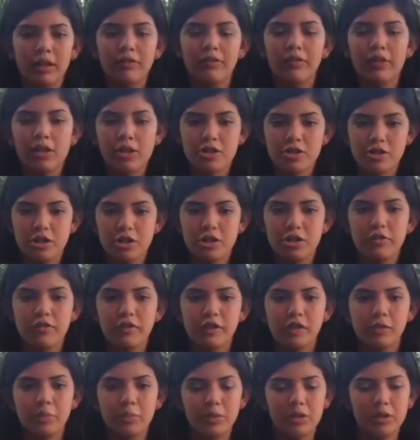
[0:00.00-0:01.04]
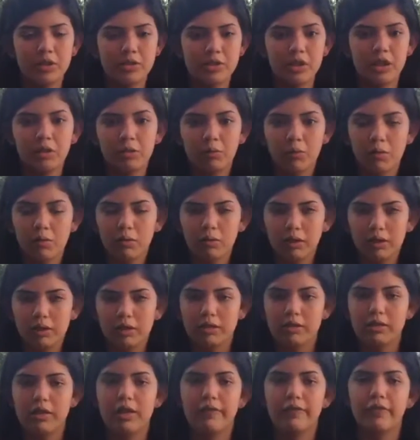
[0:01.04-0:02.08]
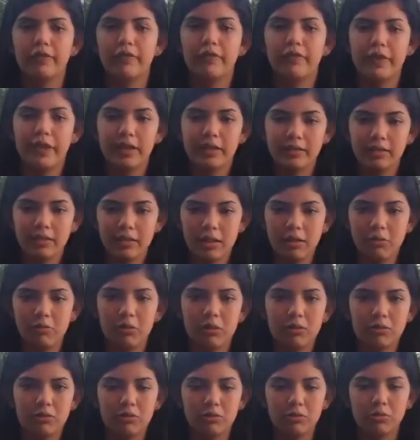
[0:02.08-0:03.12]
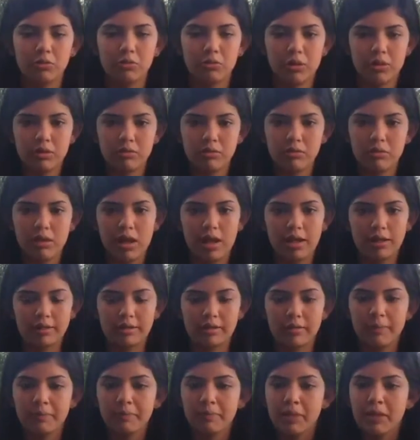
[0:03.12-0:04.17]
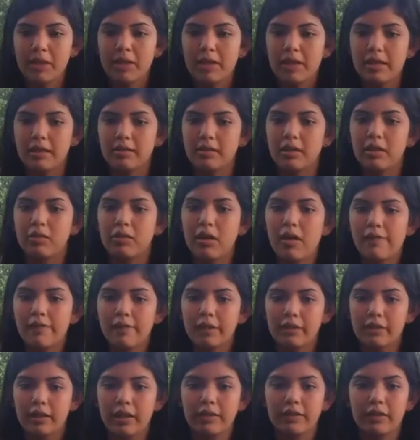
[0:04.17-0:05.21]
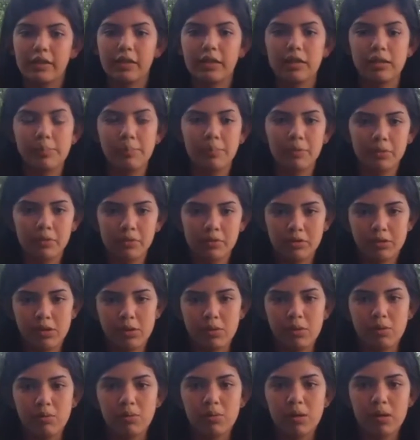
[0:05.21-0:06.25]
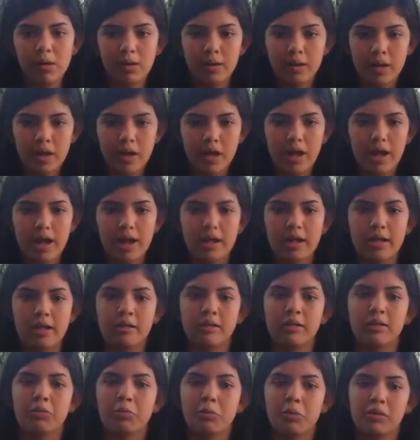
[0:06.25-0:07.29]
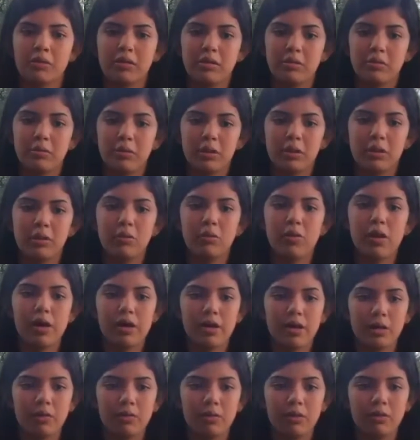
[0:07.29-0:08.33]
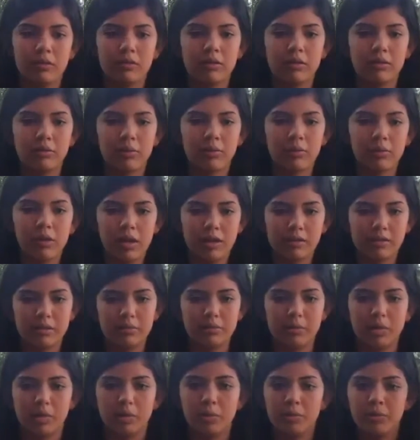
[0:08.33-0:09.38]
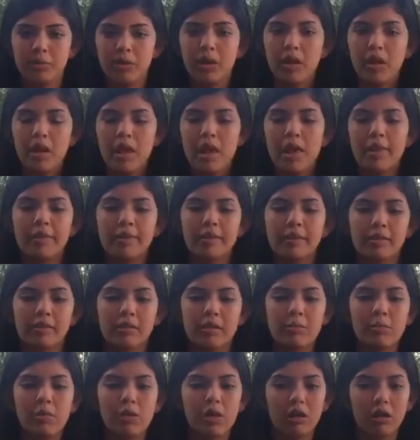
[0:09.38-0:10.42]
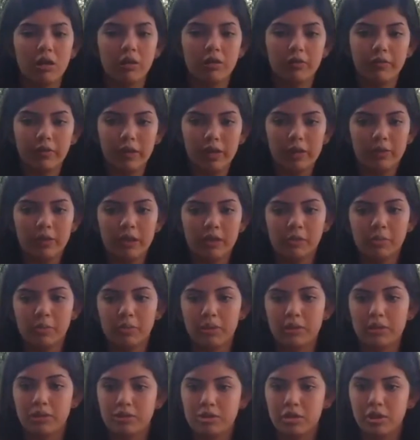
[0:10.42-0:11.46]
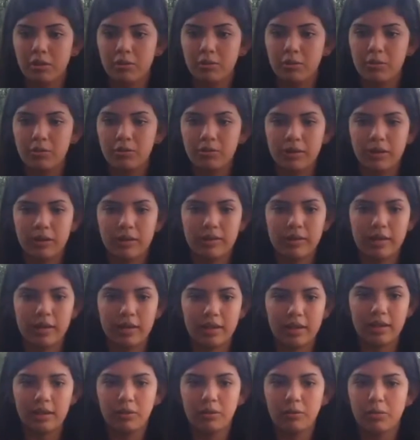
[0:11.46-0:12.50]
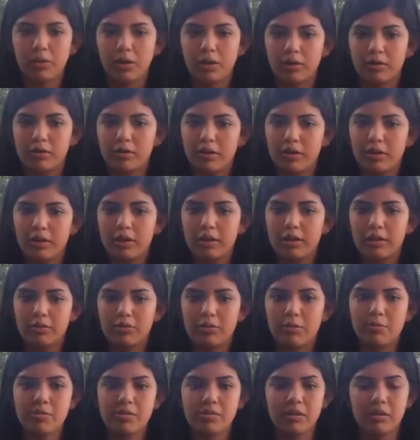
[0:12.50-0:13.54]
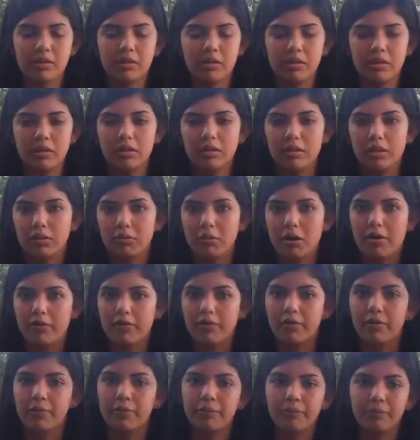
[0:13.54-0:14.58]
The function of exponential growth is f of x equals to 3tx. It's a graph that has a key point 0, 1 and is increasing with y equals 0 asymptote. This is a model of how exponential growth and decay works. It is represented on the graph.